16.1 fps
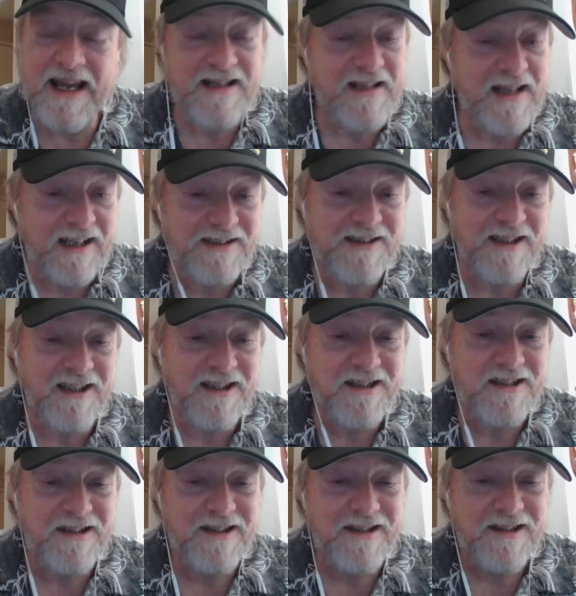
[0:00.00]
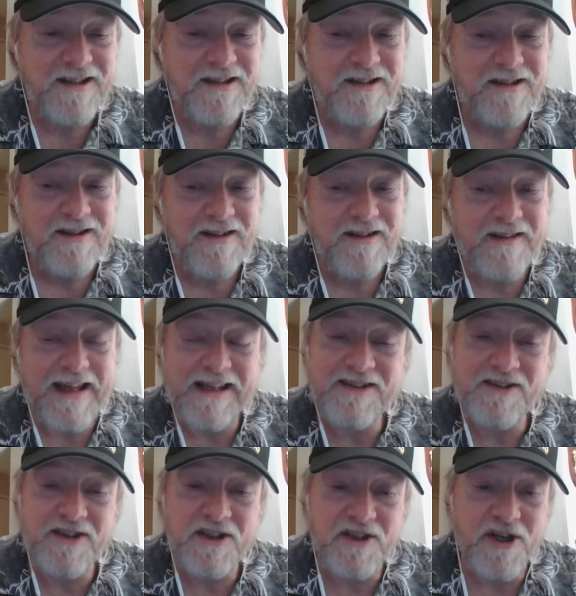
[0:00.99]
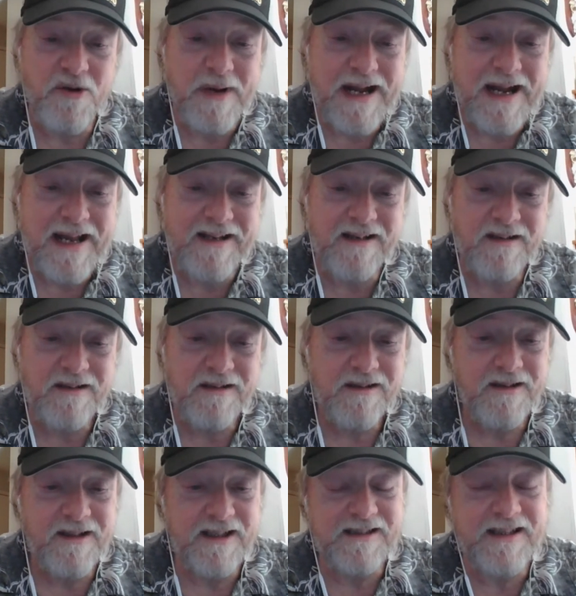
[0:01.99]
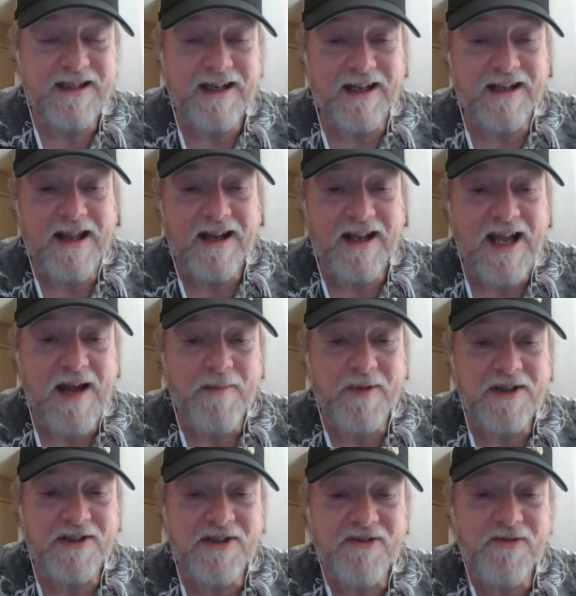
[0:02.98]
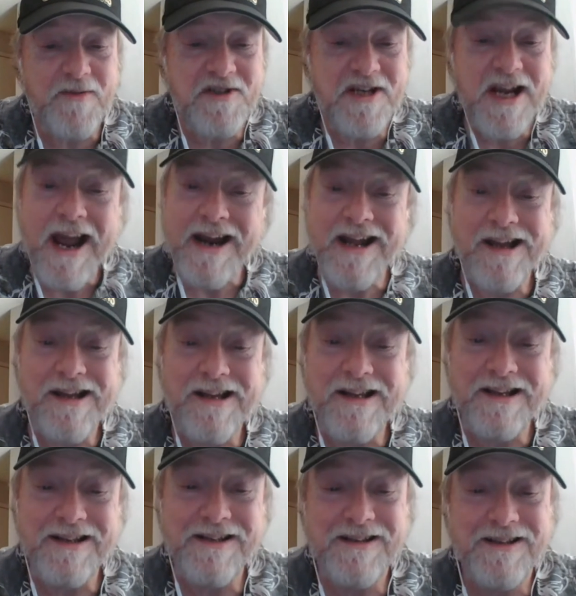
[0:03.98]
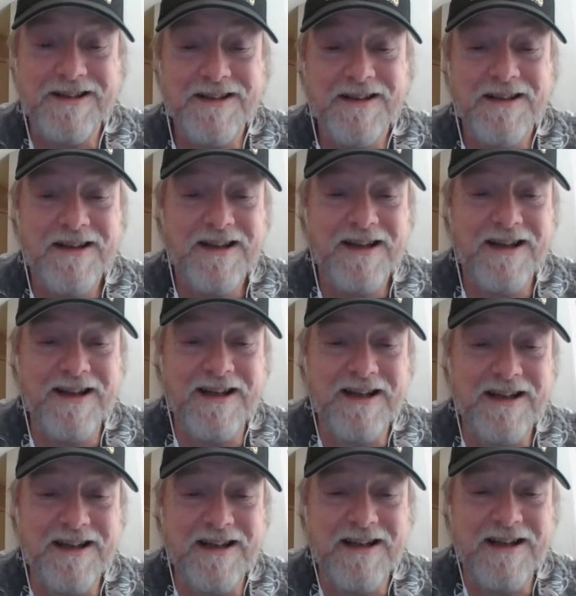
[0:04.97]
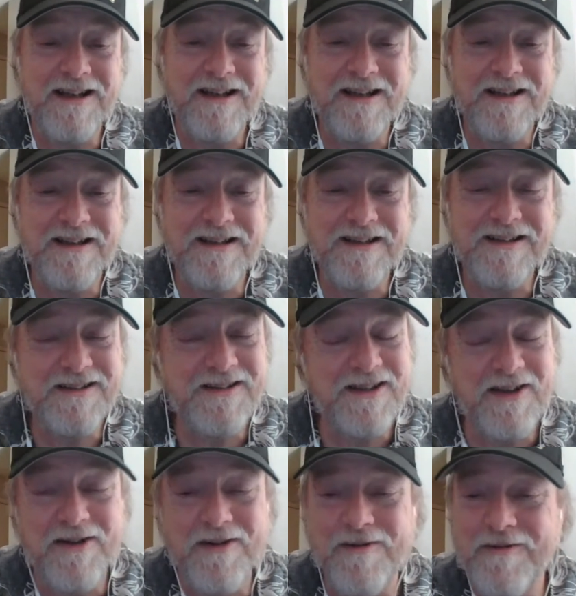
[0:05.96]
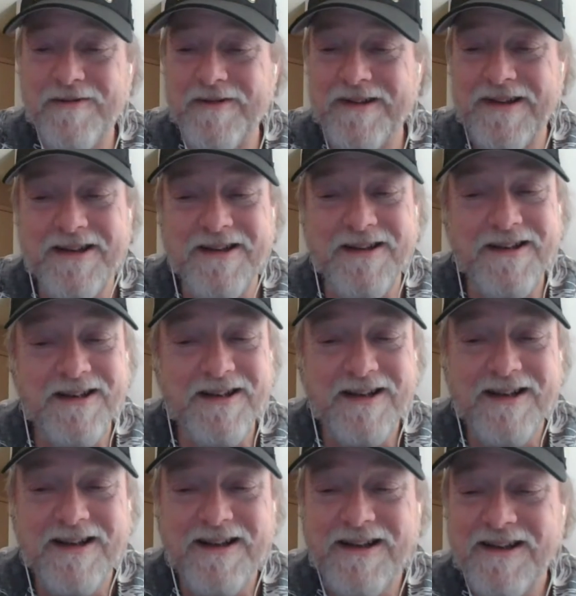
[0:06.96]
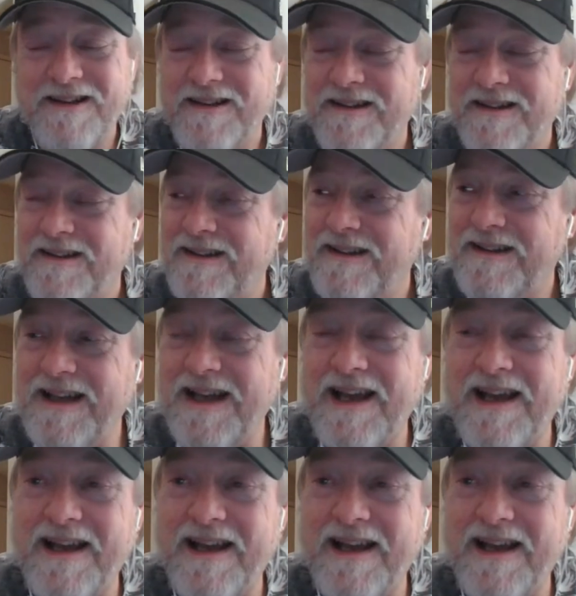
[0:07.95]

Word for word: and Tesla, thanks to Joe Biden, is getting a lot of competition from China. Uh, so, yeah.